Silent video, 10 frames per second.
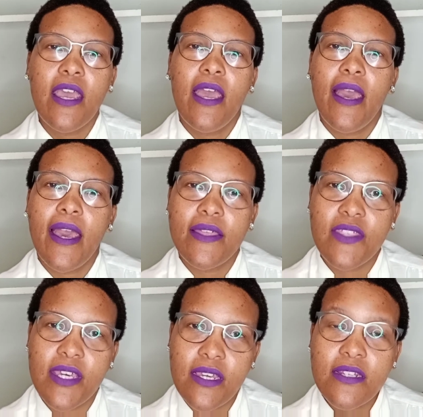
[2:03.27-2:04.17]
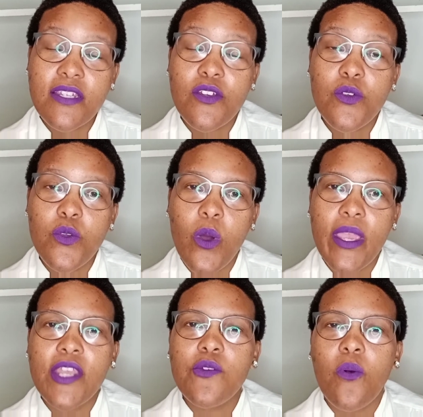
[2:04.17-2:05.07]
the written law
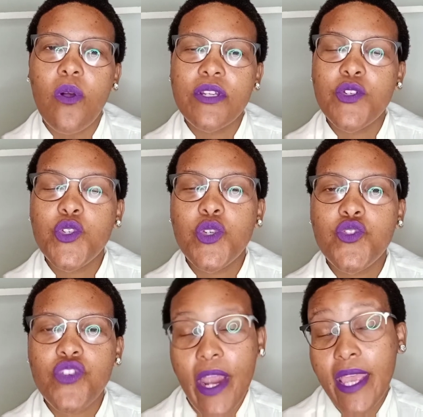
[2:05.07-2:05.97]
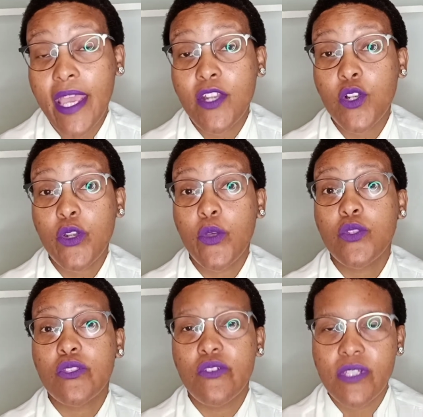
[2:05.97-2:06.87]
in order to try and
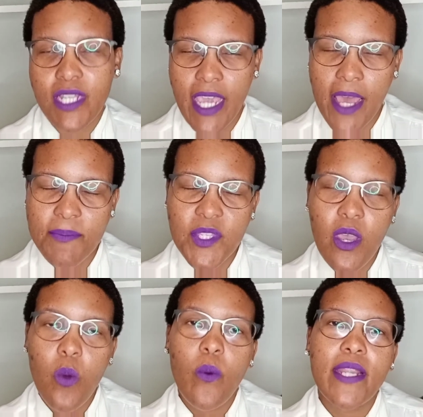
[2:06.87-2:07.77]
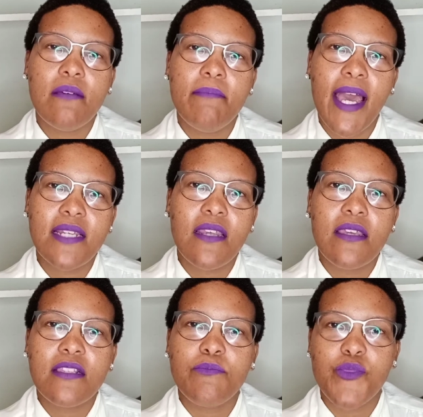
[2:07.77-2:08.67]
close those gaps when a matter
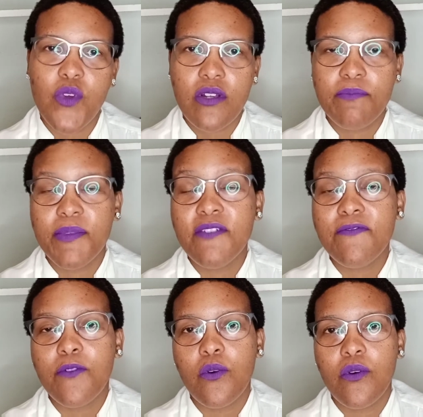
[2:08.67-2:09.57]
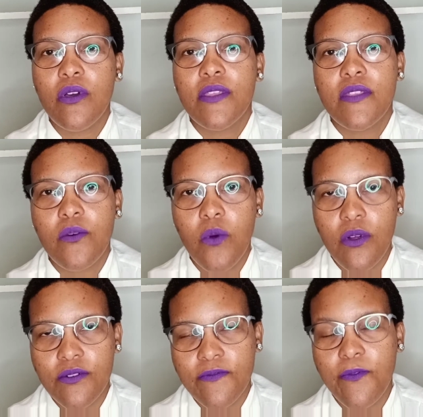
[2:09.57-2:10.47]
is brought before the
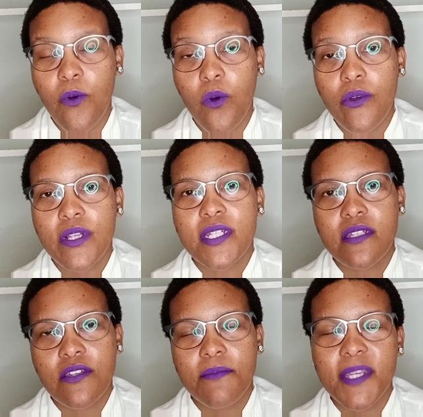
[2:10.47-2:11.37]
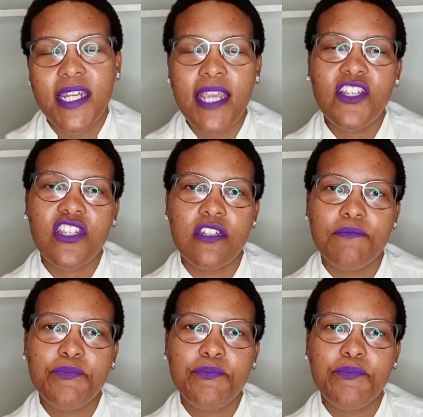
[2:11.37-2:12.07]
court for determination.